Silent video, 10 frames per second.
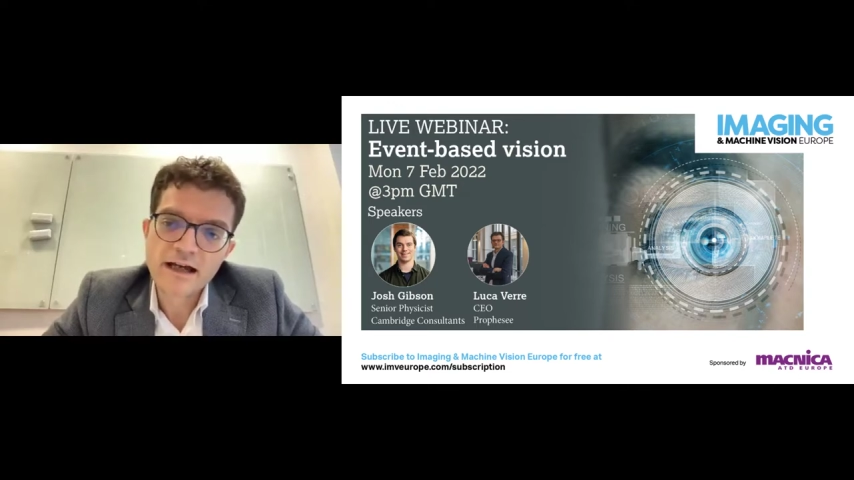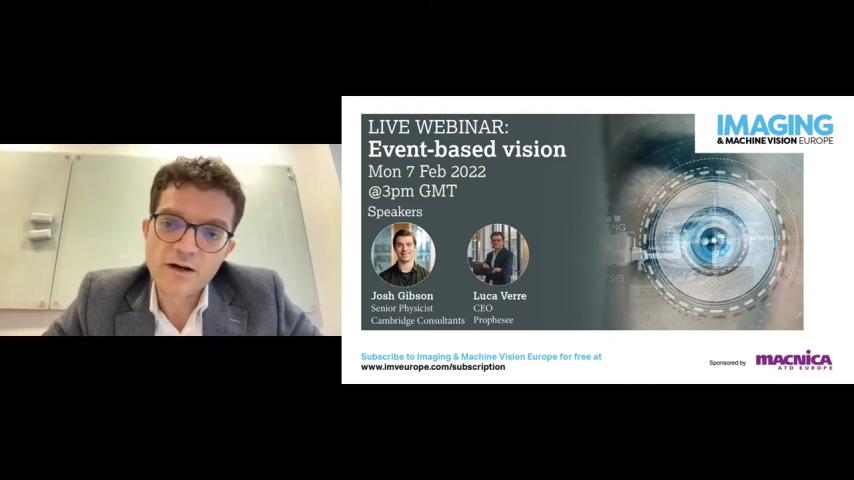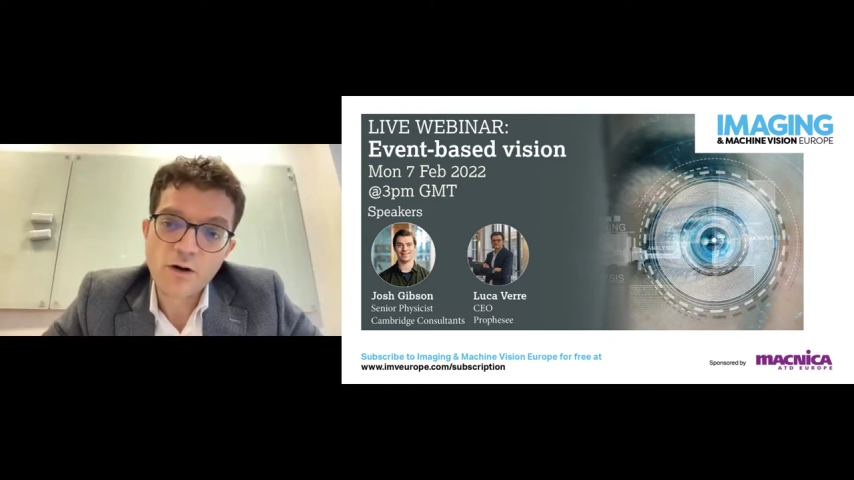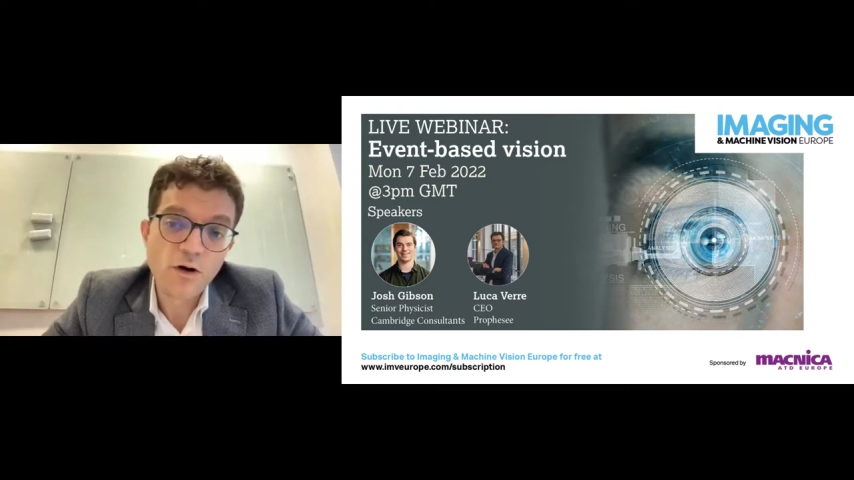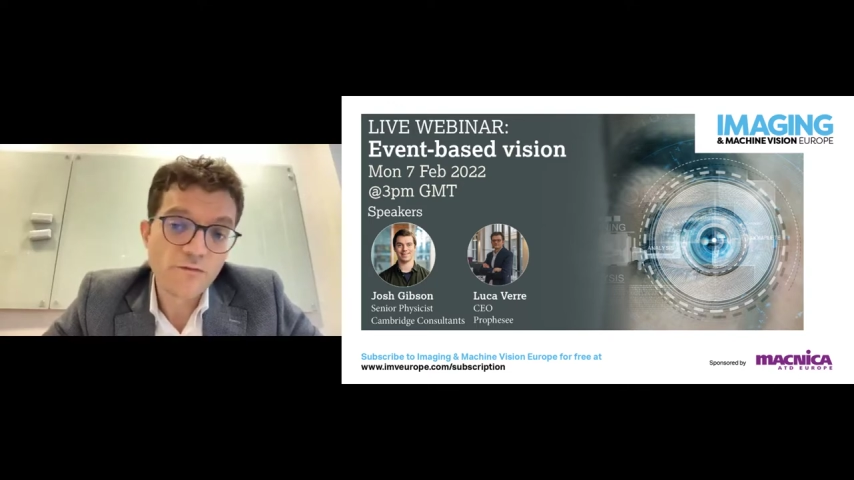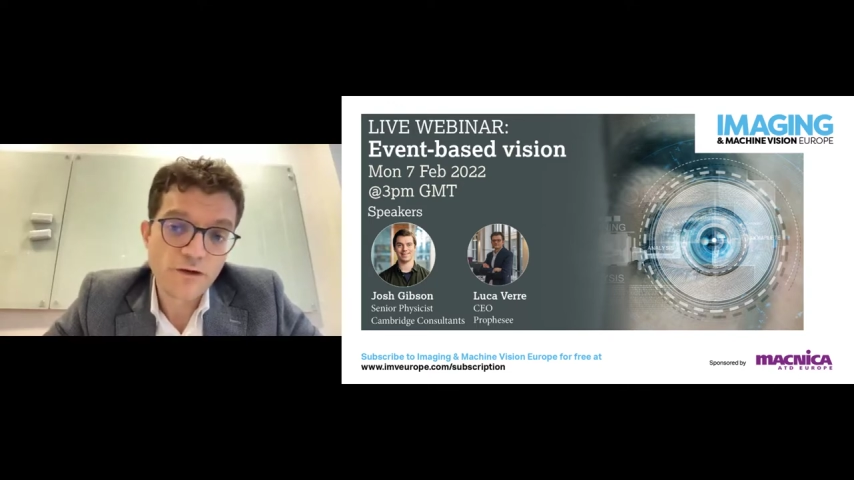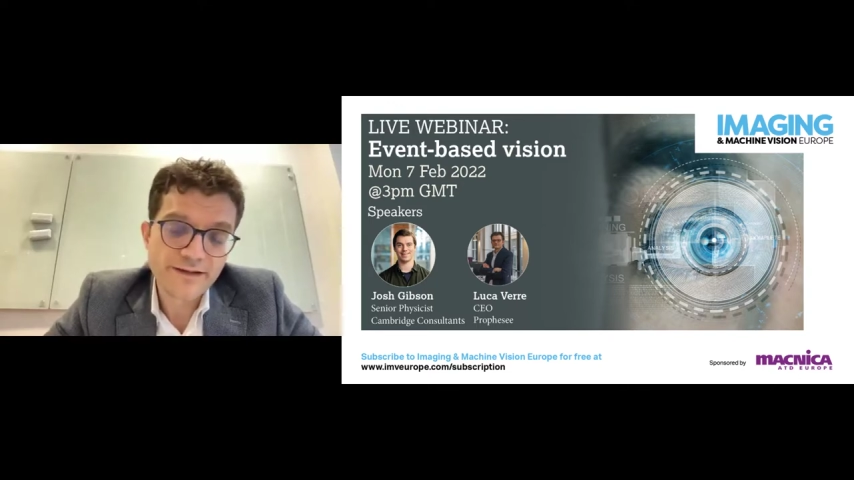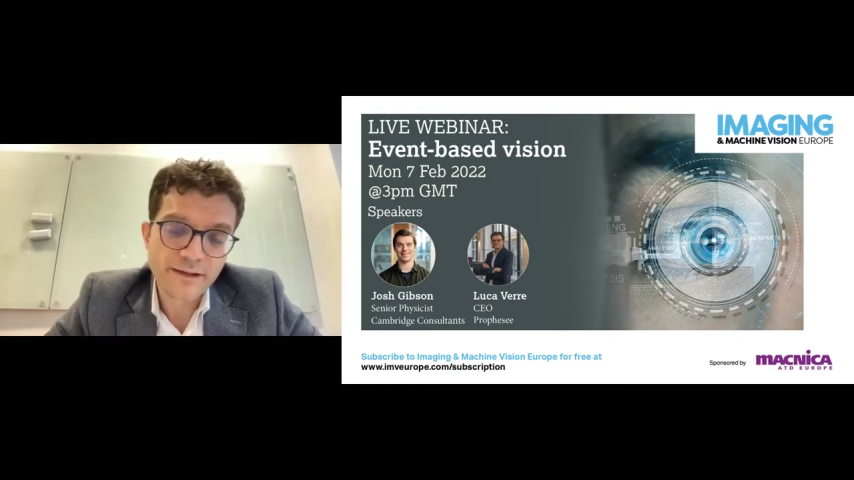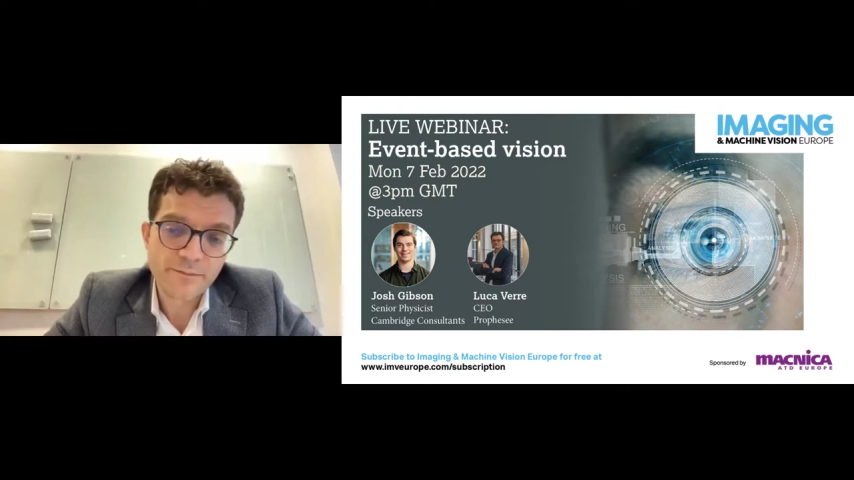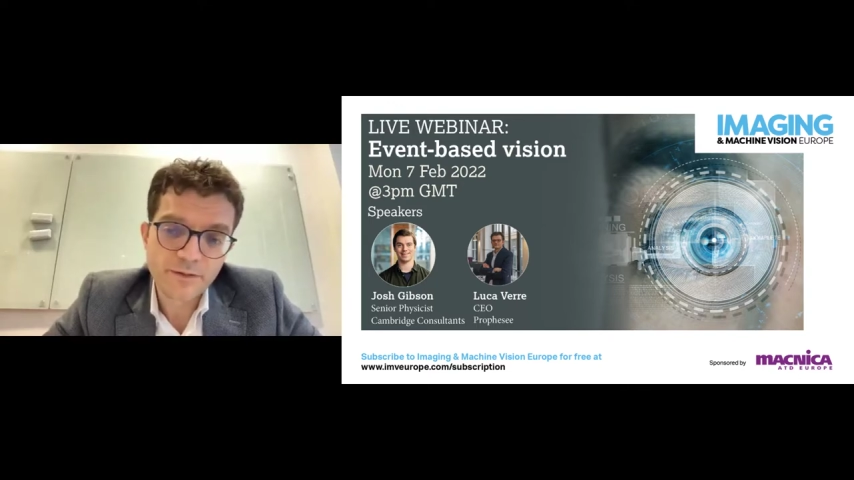uh, or for
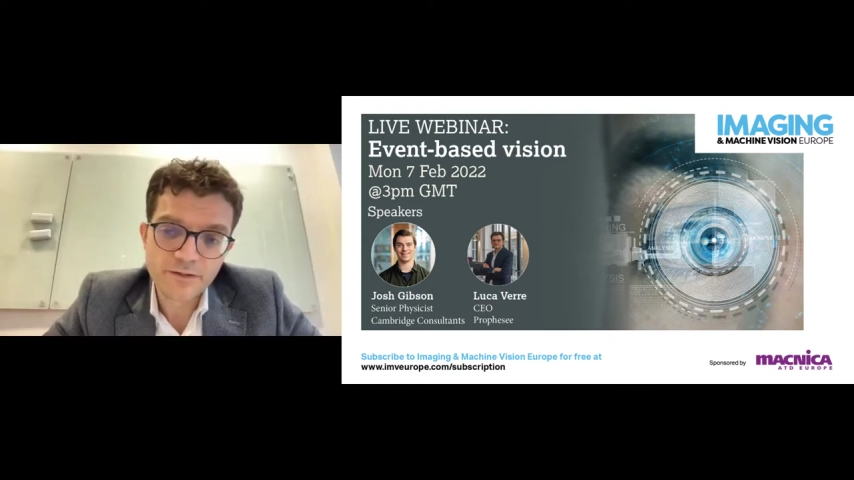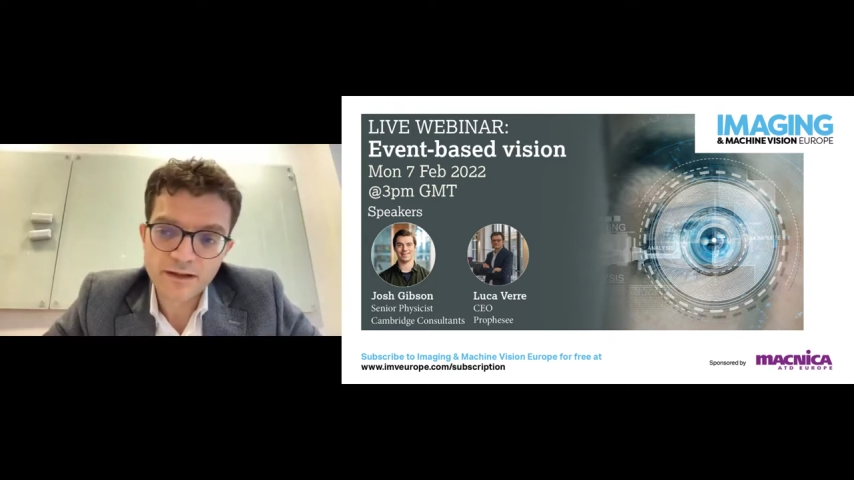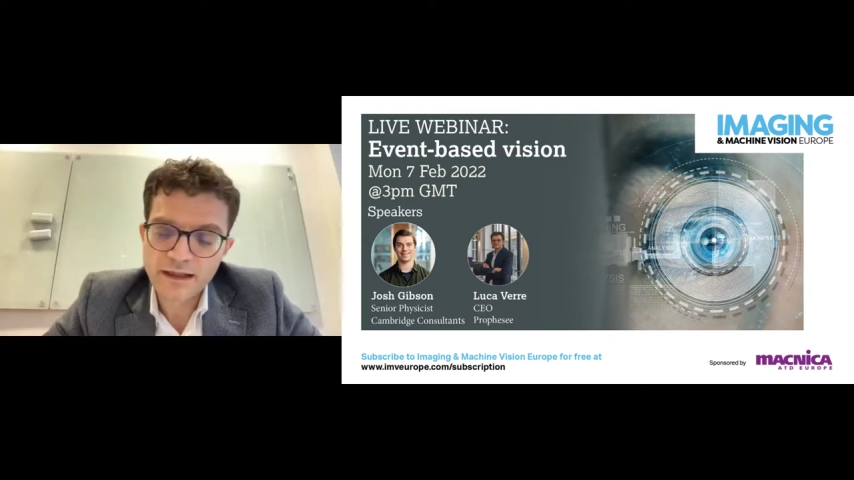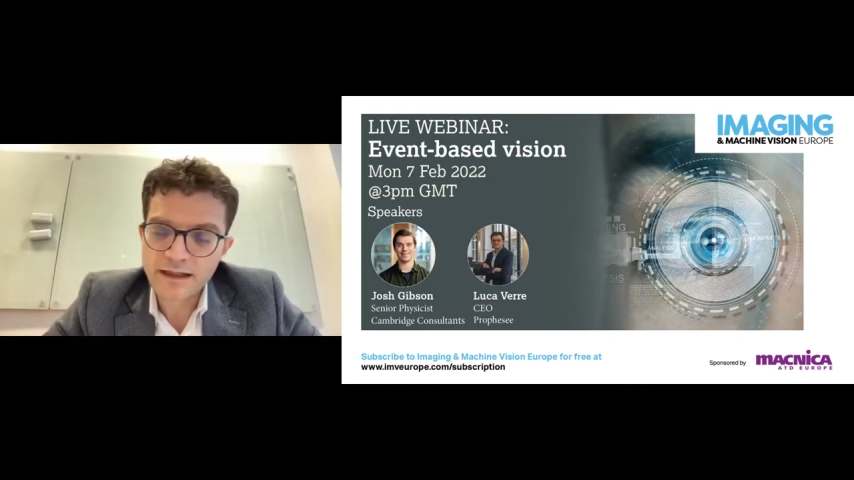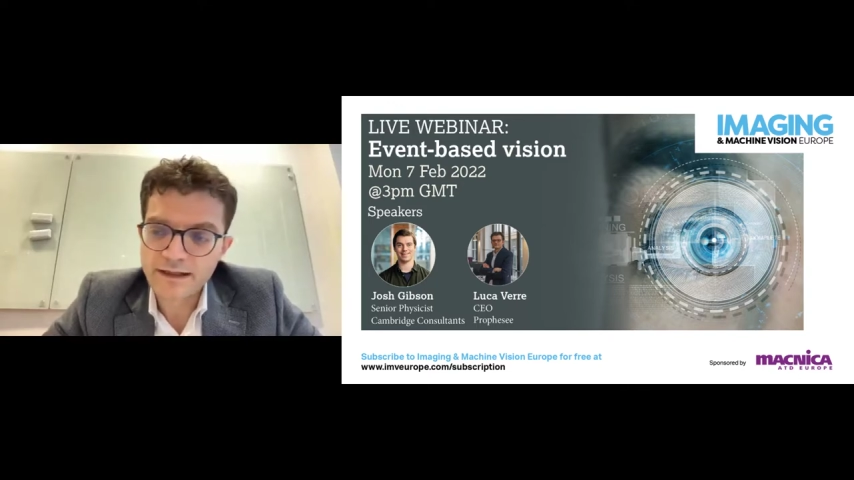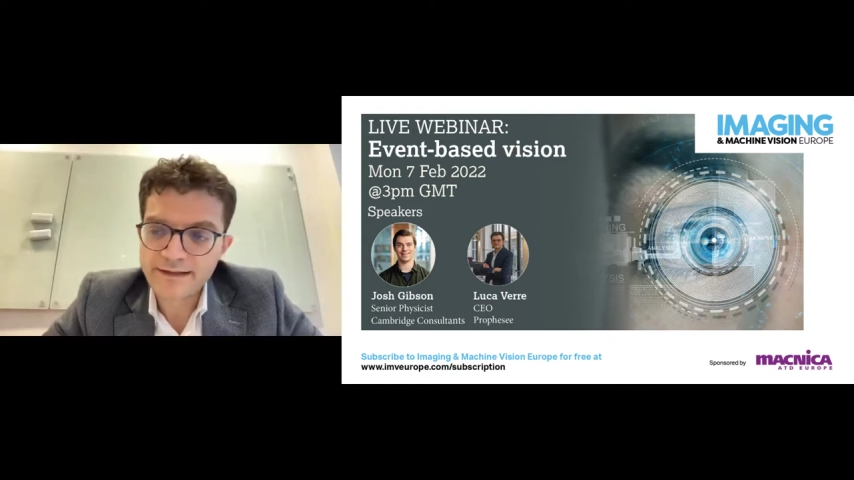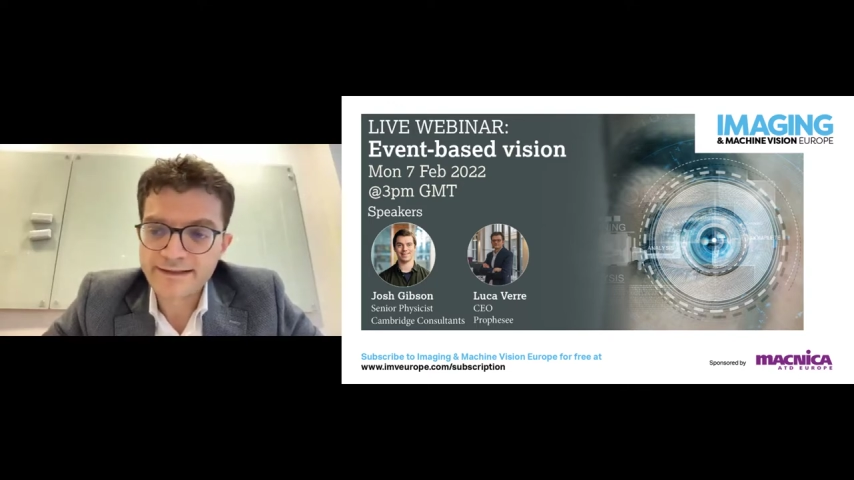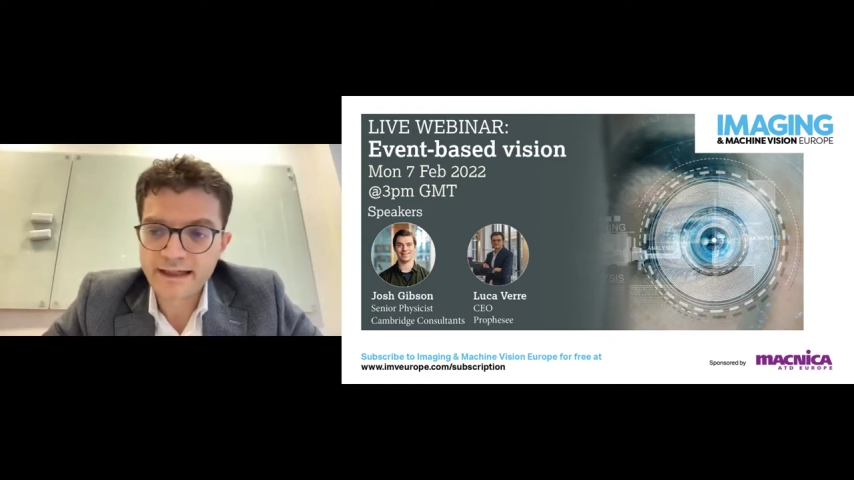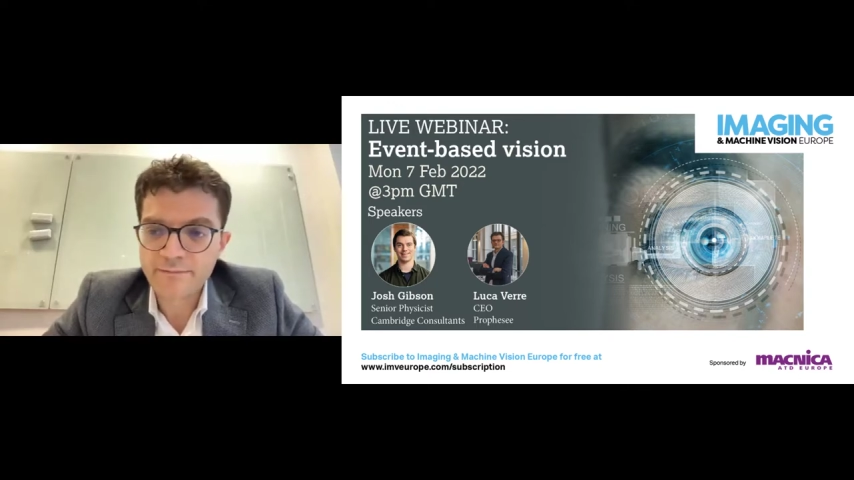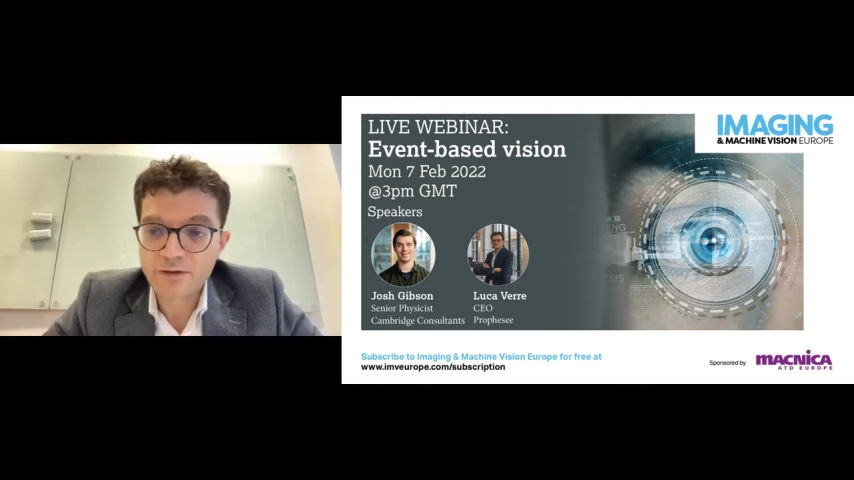example uh, in
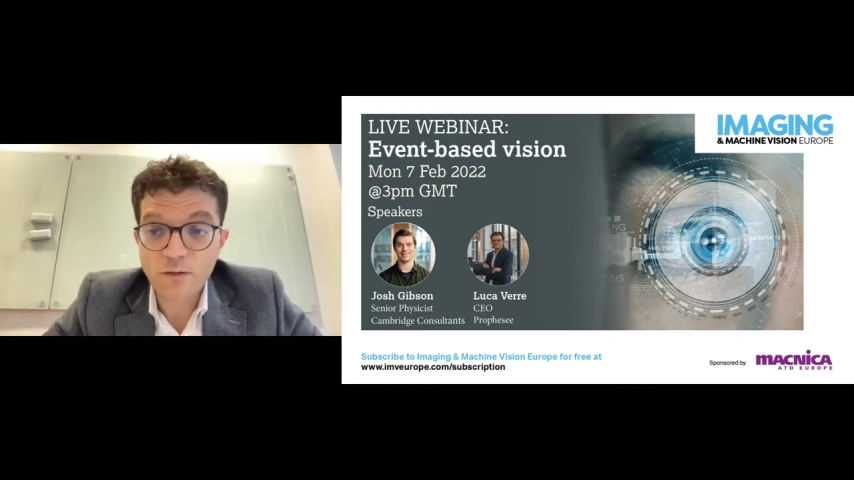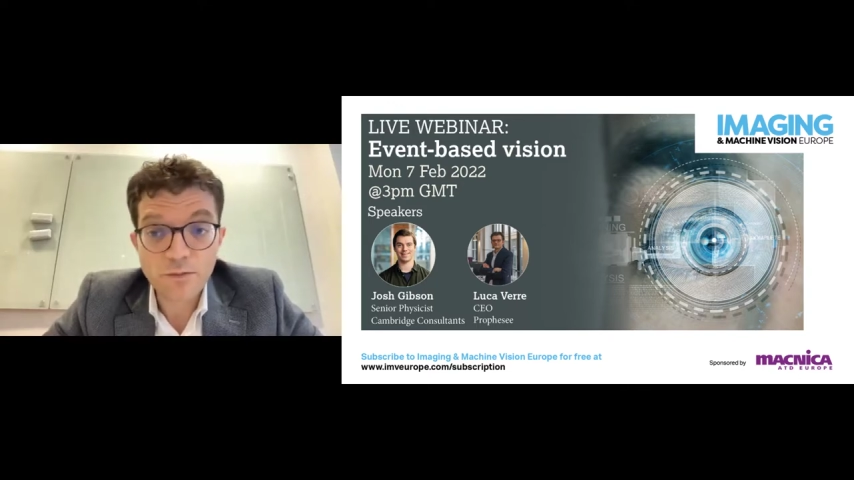some